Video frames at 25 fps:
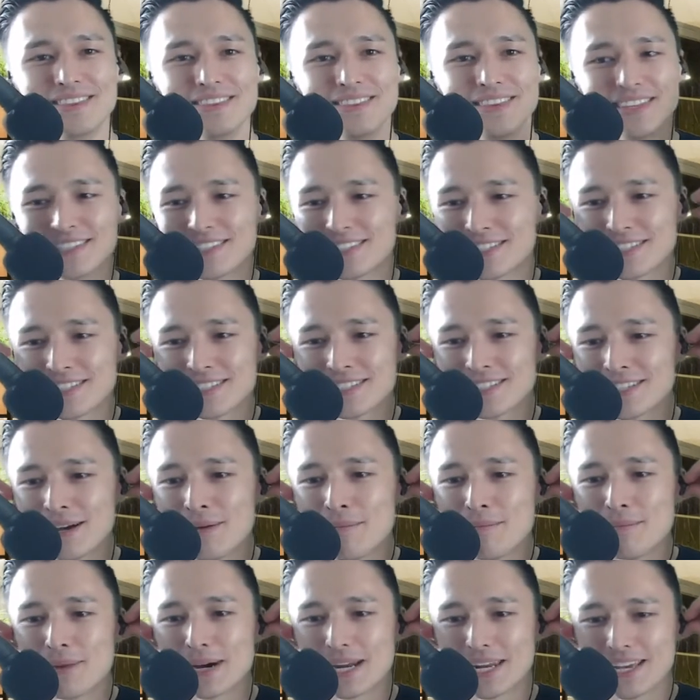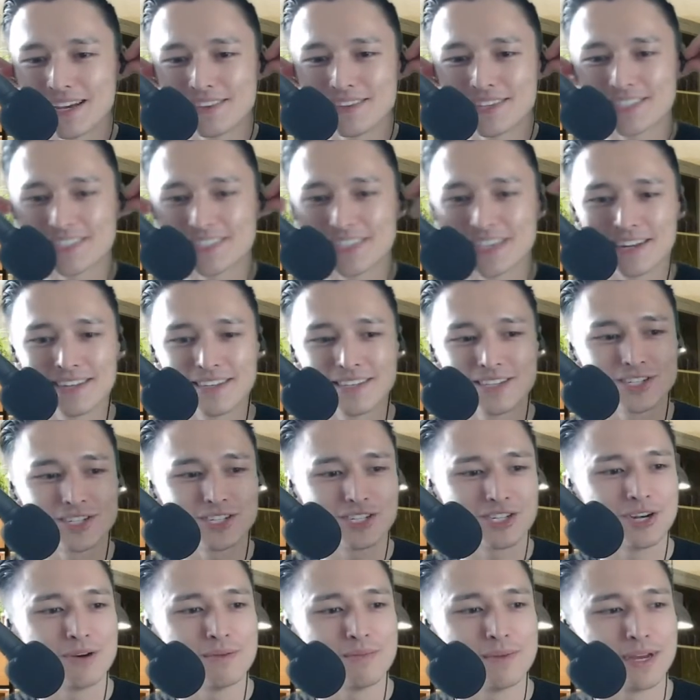Then somebody on the set of this
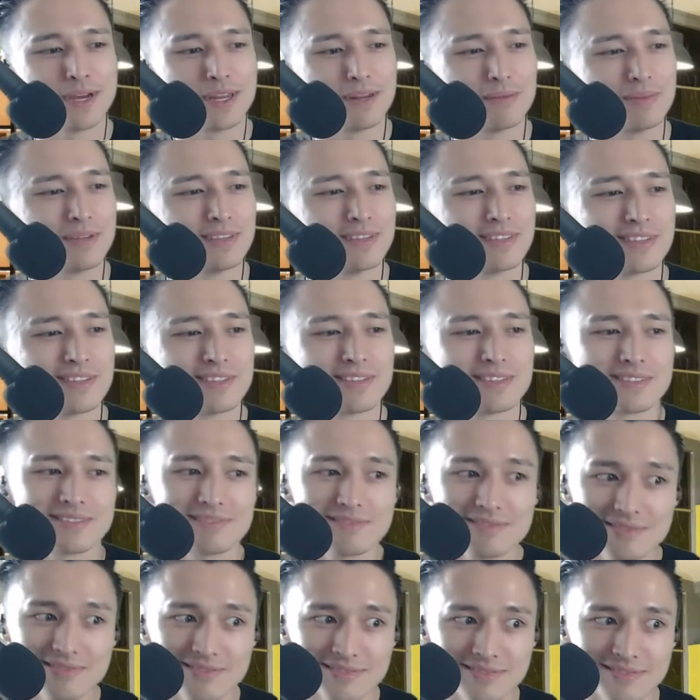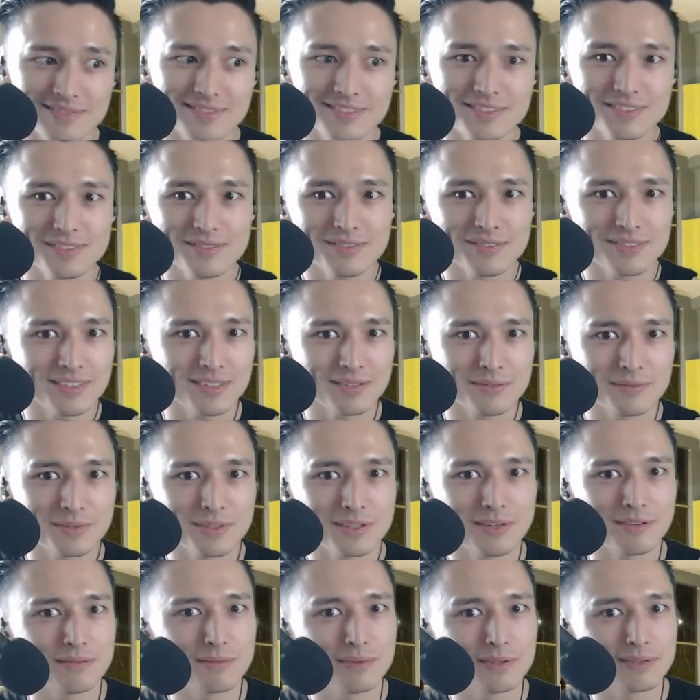show might have been like, mm, I don't think we
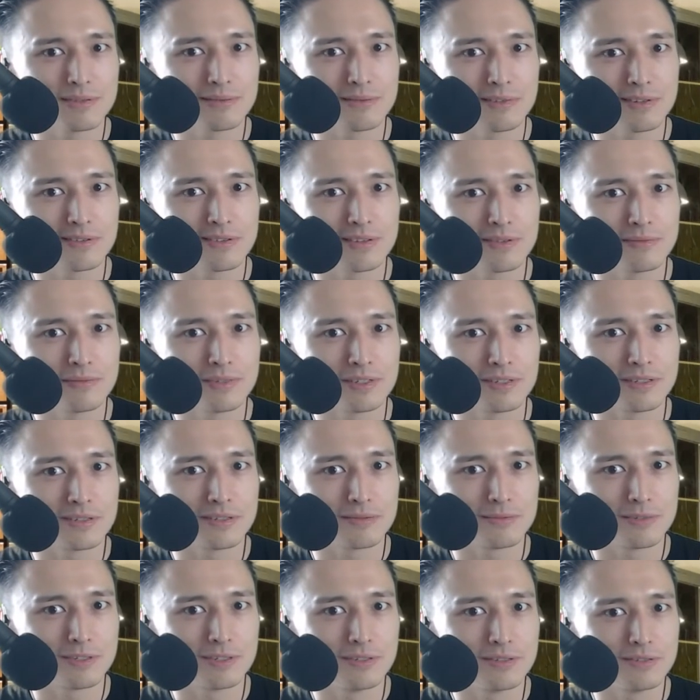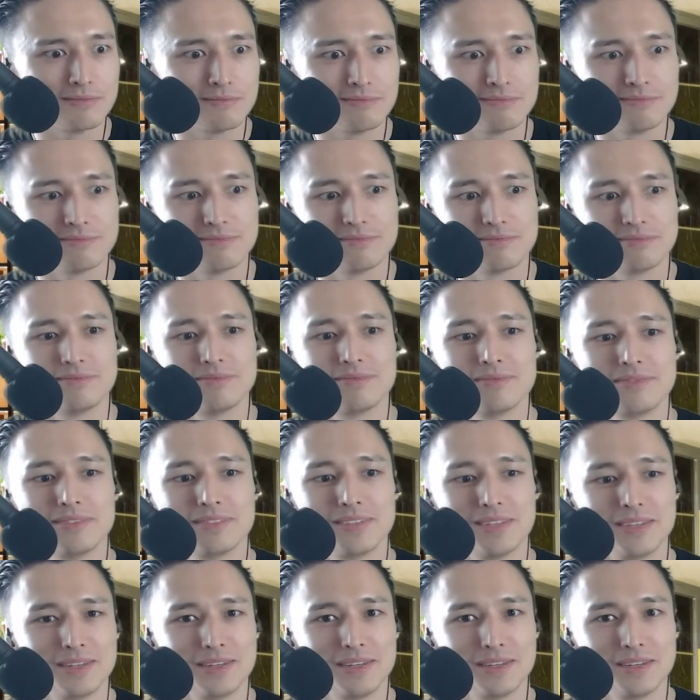have the best argument here, dude.
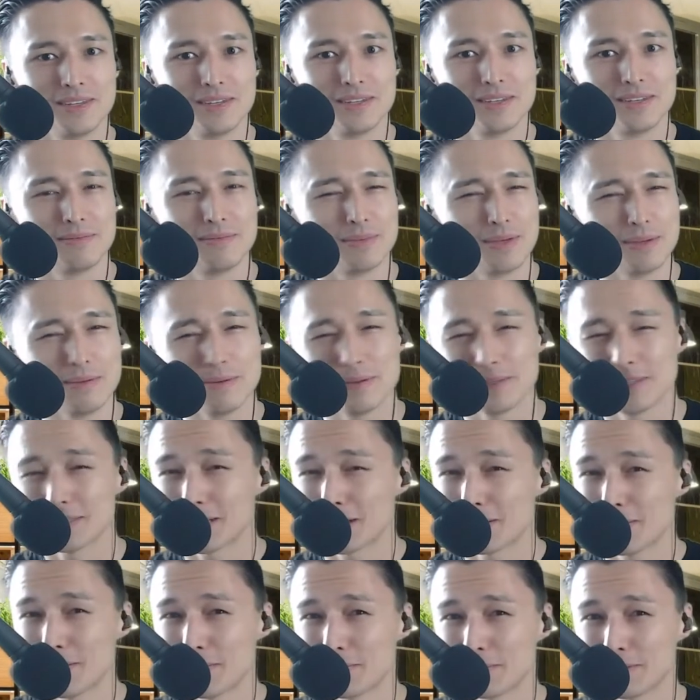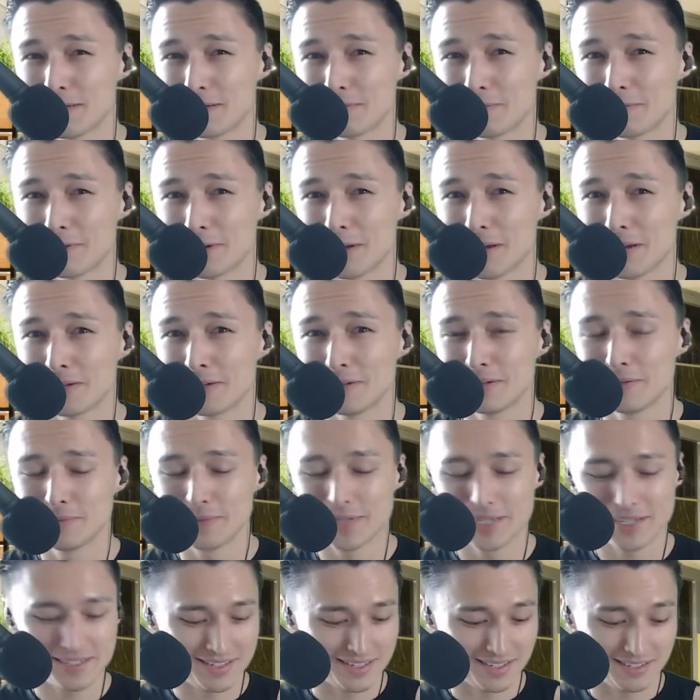Maybe let's come up with a different angle. We
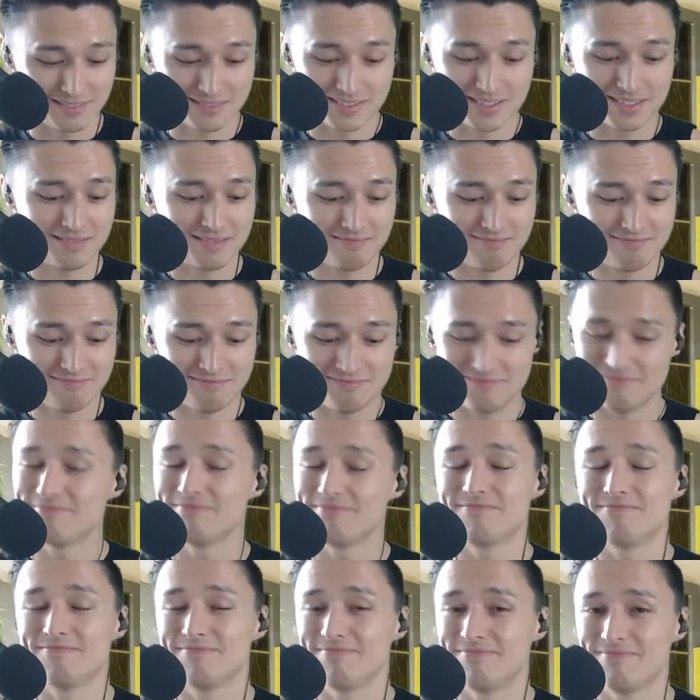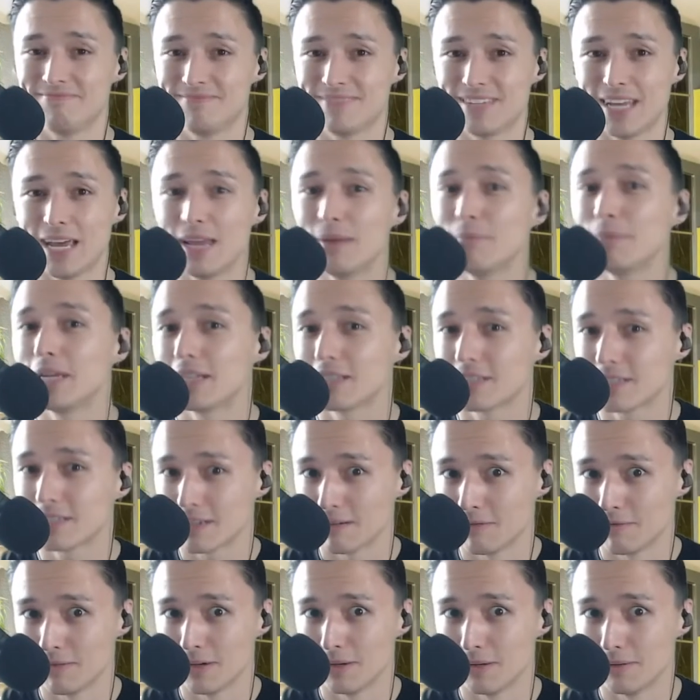got like 10 minutes
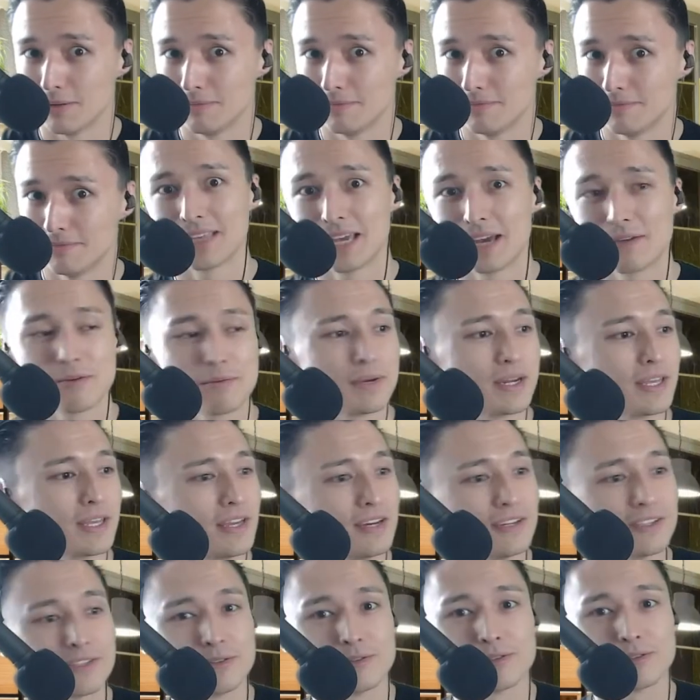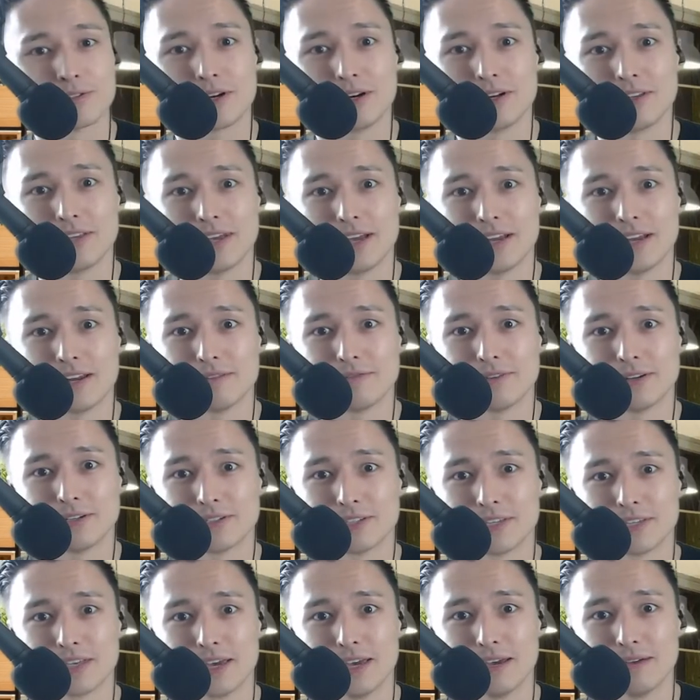to fill. Everybody else who's called the NFL
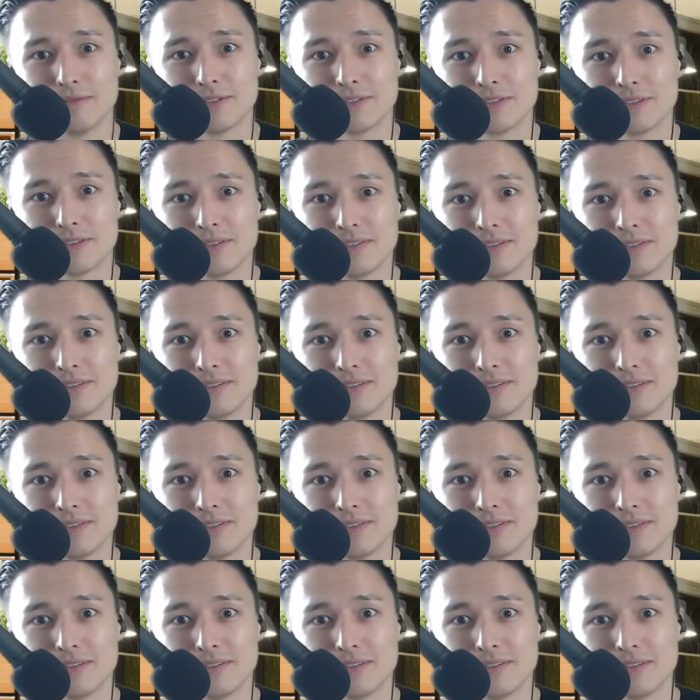slaves